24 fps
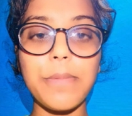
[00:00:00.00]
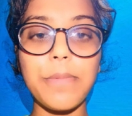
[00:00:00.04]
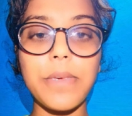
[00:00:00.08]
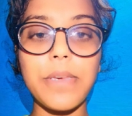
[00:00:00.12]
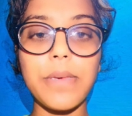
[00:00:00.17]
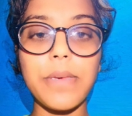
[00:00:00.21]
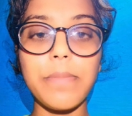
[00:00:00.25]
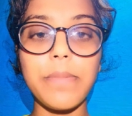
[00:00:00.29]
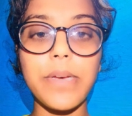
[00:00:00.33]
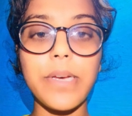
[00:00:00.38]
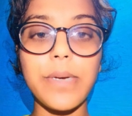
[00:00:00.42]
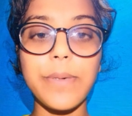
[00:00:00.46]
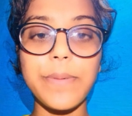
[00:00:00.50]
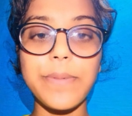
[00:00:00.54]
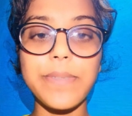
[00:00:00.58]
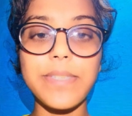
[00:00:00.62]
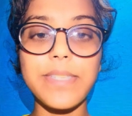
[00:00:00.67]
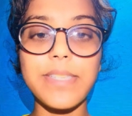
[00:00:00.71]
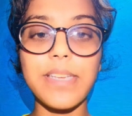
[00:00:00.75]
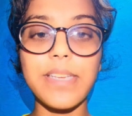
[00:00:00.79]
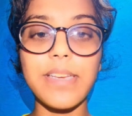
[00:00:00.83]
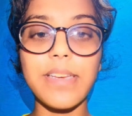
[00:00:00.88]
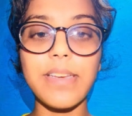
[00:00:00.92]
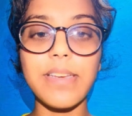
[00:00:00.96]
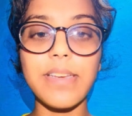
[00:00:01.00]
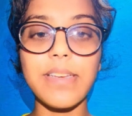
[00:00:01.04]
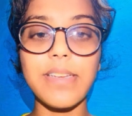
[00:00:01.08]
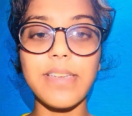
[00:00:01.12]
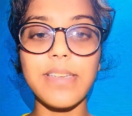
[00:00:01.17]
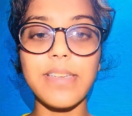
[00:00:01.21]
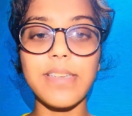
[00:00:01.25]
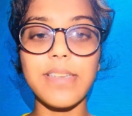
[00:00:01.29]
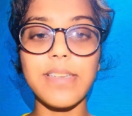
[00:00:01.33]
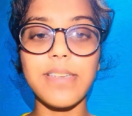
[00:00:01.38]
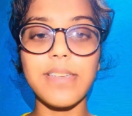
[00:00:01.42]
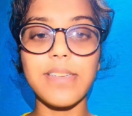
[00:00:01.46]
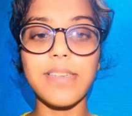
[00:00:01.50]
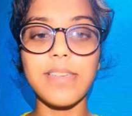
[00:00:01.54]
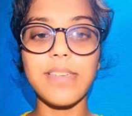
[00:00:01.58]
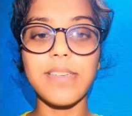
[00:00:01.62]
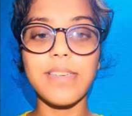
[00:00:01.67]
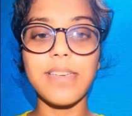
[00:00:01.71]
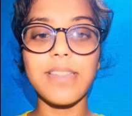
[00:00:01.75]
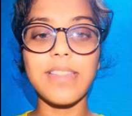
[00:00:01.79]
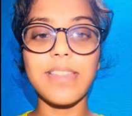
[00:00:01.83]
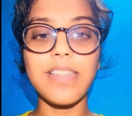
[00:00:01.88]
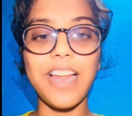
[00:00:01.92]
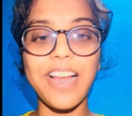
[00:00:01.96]
ki main unse
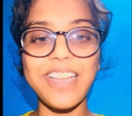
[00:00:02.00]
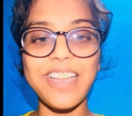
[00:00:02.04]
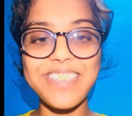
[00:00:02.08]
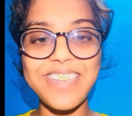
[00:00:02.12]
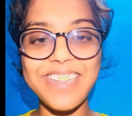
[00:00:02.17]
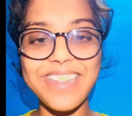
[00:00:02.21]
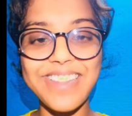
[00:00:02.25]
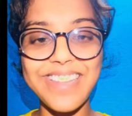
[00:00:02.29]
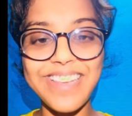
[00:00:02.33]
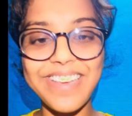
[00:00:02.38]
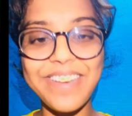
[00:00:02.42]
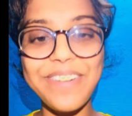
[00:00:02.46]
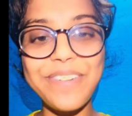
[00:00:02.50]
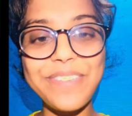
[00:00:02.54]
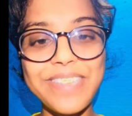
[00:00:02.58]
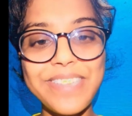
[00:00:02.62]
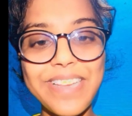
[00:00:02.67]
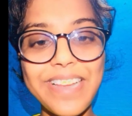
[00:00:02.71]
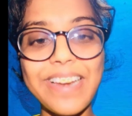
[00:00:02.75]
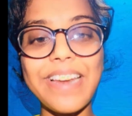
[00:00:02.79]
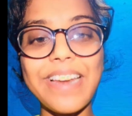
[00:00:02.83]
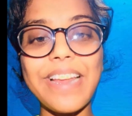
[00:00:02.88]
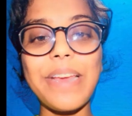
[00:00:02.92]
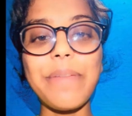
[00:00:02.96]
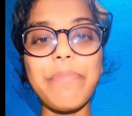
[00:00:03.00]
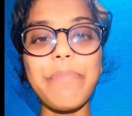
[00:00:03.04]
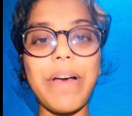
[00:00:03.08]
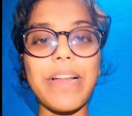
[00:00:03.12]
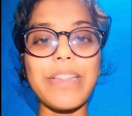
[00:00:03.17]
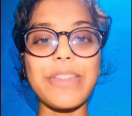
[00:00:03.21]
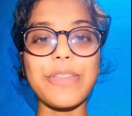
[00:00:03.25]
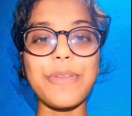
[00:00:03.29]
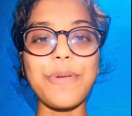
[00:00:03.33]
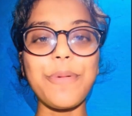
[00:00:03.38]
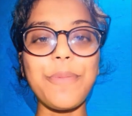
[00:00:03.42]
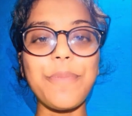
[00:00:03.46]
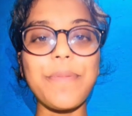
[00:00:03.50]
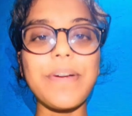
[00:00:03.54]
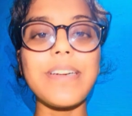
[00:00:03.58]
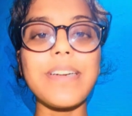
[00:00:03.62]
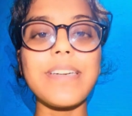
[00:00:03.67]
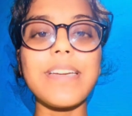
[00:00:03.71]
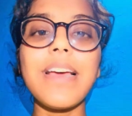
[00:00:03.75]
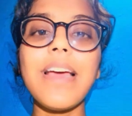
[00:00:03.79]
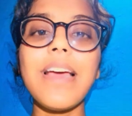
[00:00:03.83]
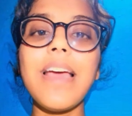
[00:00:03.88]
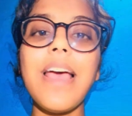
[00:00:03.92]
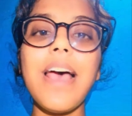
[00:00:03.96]
itna jaldi guzar nahi pati hu,
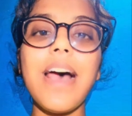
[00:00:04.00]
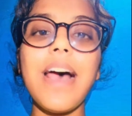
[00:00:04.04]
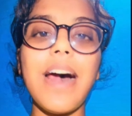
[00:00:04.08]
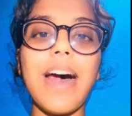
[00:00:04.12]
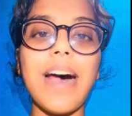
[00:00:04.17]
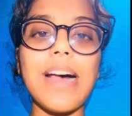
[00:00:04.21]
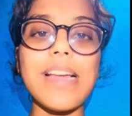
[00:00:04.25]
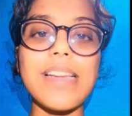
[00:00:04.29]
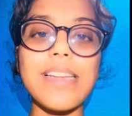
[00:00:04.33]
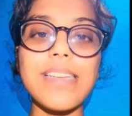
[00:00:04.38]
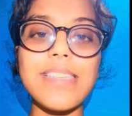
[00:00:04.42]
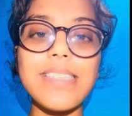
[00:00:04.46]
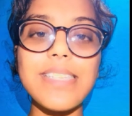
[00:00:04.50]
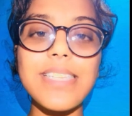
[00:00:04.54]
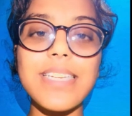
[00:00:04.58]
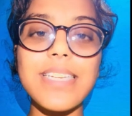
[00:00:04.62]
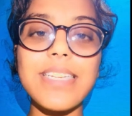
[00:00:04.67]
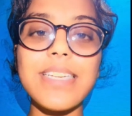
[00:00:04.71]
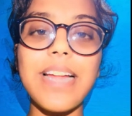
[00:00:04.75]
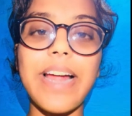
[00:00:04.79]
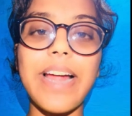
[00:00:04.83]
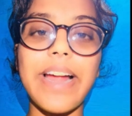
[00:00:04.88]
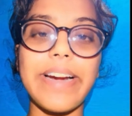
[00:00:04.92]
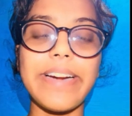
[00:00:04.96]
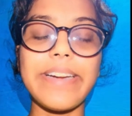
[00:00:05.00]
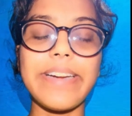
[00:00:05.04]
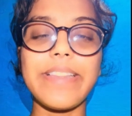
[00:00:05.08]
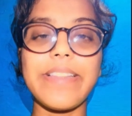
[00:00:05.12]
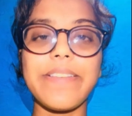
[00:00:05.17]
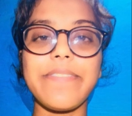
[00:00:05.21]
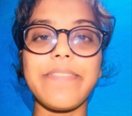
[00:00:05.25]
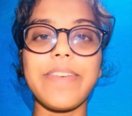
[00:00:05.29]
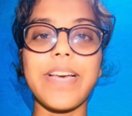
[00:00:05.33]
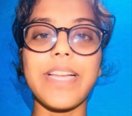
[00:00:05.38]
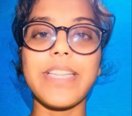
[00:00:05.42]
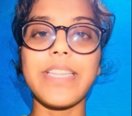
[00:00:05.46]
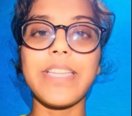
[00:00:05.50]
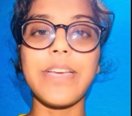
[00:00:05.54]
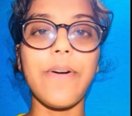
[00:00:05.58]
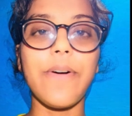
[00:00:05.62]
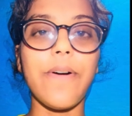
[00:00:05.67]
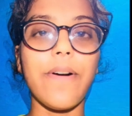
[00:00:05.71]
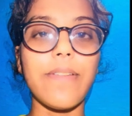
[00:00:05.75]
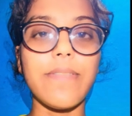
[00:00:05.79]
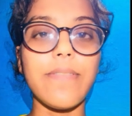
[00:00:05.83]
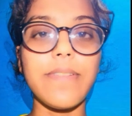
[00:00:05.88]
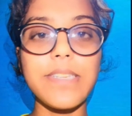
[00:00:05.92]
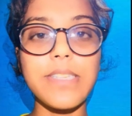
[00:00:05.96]
but Aryan sir and Divyadi
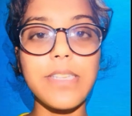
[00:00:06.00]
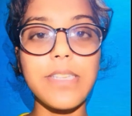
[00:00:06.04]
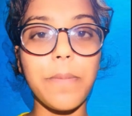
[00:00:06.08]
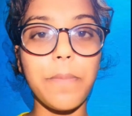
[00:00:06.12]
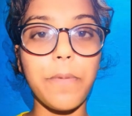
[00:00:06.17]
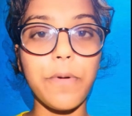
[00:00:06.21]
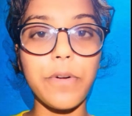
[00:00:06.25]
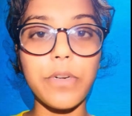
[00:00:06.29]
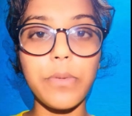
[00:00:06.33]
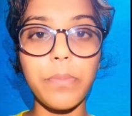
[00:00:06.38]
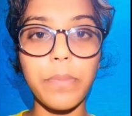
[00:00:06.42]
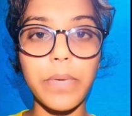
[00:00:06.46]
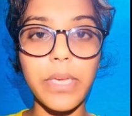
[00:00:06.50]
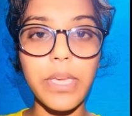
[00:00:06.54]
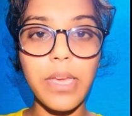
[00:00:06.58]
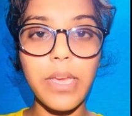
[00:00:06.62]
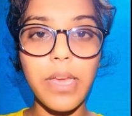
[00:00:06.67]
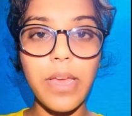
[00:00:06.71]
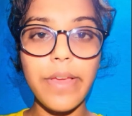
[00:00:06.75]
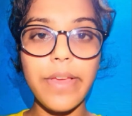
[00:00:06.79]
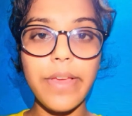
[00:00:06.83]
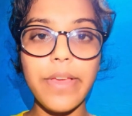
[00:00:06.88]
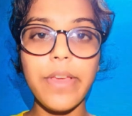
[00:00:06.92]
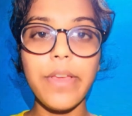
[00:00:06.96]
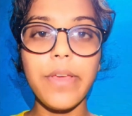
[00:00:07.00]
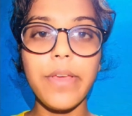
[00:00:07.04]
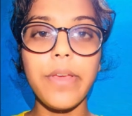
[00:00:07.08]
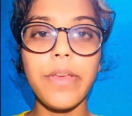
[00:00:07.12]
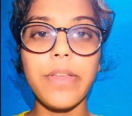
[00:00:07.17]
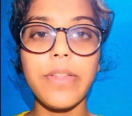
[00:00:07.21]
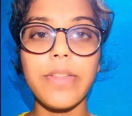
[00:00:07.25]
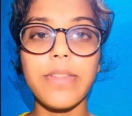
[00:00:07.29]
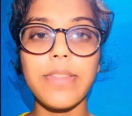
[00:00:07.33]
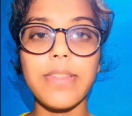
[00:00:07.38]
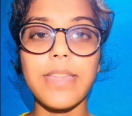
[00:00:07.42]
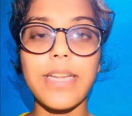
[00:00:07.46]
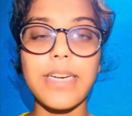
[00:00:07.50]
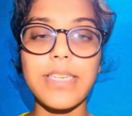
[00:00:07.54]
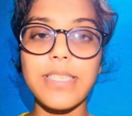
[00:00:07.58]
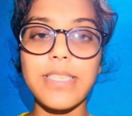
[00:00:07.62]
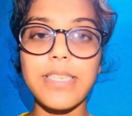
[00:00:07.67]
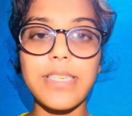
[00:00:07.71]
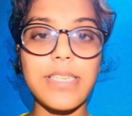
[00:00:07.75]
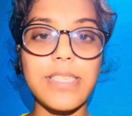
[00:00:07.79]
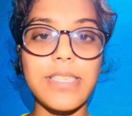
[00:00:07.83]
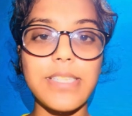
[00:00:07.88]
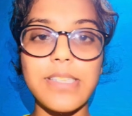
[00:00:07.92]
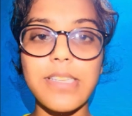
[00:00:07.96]
always support me. That is
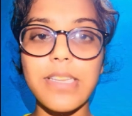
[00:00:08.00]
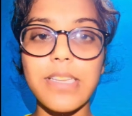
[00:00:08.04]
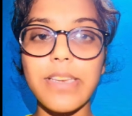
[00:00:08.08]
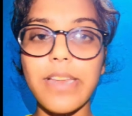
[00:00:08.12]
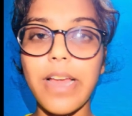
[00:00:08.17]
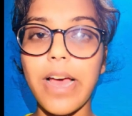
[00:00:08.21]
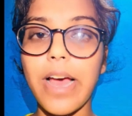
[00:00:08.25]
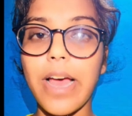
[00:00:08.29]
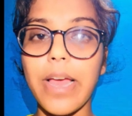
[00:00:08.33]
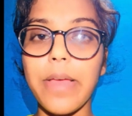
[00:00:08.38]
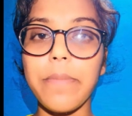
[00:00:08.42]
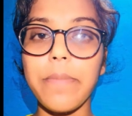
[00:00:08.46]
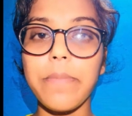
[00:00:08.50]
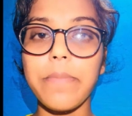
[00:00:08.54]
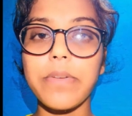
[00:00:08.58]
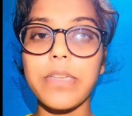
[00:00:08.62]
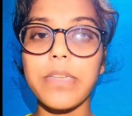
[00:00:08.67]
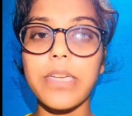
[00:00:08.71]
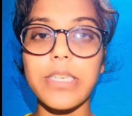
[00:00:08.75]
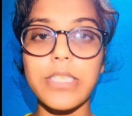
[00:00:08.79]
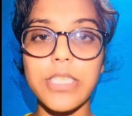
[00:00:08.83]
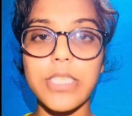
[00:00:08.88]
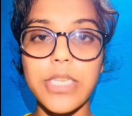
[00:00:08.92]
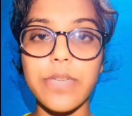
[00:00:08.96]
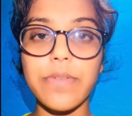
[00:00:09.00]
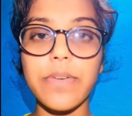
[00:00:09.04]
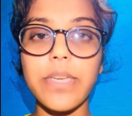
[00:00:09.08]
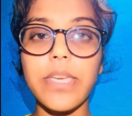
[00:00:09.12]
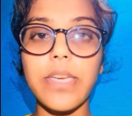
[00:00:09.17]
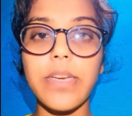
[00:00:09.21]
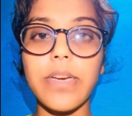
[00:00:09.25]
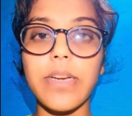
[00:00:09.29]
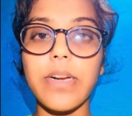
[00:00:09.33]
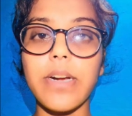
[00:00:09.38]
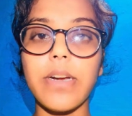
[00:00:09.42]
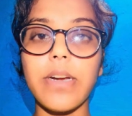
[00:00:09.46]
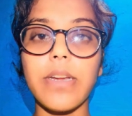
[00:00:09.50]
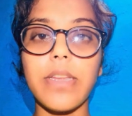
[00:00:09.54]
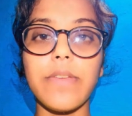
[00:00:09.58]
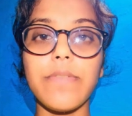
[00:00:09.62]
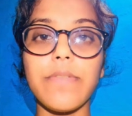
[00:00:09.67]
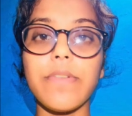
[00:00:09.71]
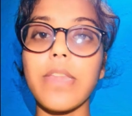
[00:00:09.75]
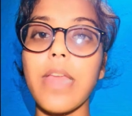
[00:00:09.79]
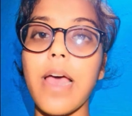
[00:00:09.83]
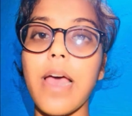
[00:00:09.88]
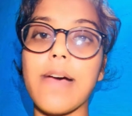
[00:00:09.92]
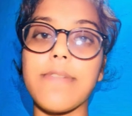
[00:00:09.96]
the reason I am continuing here
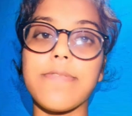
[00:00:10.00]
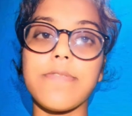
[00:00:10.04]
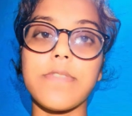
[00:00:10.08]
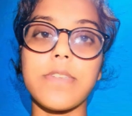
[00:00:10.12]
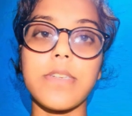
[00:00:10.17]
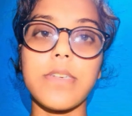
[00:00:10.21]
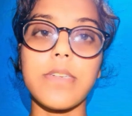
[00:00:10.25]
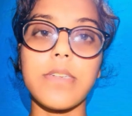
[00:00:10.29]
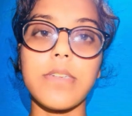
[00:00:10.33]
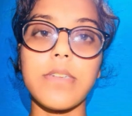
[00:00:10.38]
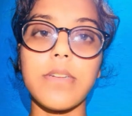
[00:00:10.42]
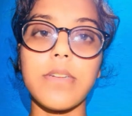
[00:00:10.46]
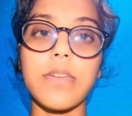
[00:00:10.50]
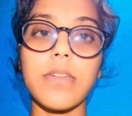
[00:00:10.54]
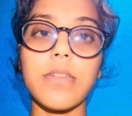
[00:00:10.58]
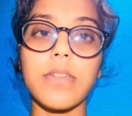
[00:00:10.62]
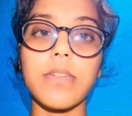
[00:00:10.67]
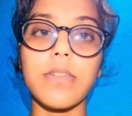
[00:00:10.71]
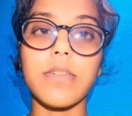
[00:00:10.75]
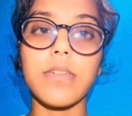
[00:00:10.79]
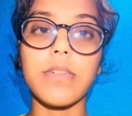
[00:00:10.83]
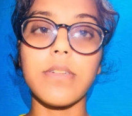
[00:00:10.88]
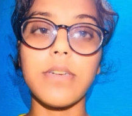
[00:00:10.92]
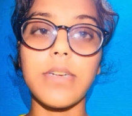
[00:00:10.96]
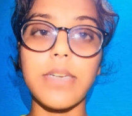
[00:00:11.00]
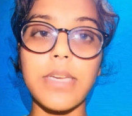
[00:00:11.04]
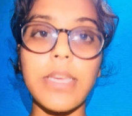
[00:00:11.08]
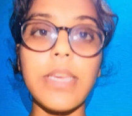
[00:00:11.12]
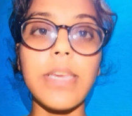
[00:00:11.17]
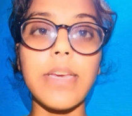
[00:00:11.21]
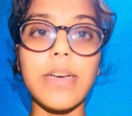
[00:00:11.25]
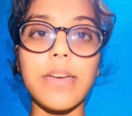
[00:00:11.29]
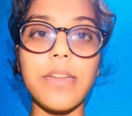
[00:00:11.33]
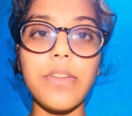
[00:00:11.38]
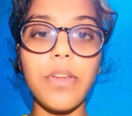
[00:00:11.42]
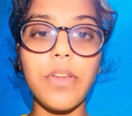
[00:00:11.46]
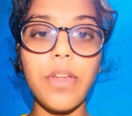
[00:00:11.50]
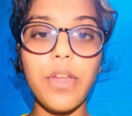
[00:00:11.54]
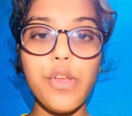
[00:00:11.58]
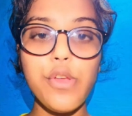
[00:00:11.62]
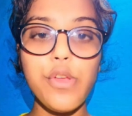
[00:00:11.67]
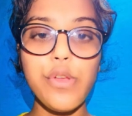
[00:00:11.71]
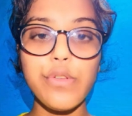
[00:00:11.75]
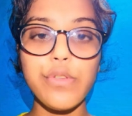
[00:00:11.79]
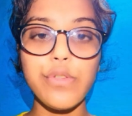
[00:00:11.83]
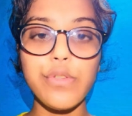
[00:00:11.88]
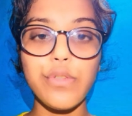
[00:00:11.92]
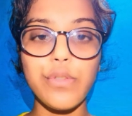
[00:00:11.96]
even after a year.
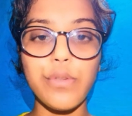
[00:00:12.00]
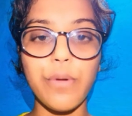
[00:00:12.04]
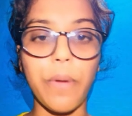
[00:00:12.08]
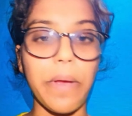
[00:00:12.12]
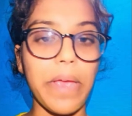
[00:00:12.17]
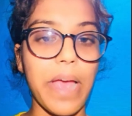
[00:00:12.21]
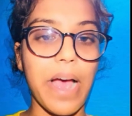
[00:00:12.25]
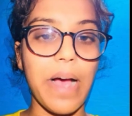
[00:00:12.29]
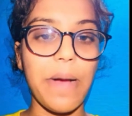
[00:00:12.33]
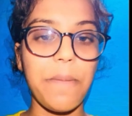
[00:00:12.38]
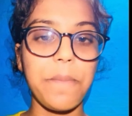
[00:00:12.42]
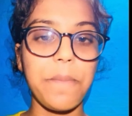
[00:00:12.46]
So yeah,